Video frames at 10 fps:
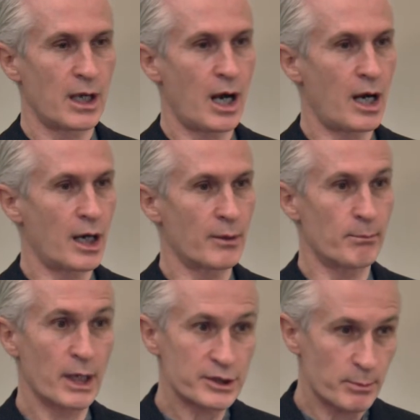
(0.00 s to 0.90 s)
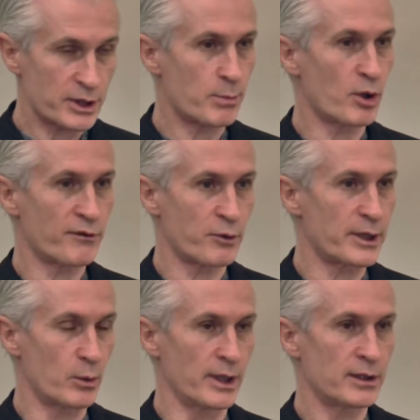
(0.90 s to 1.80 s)
are much, much more
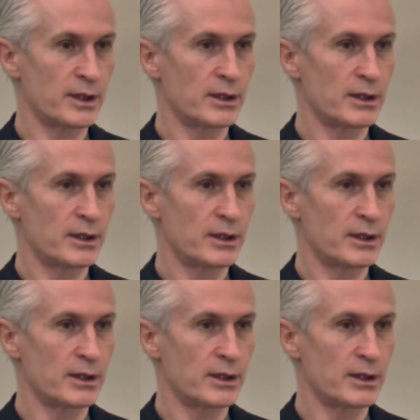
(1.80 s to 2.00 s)
frequent.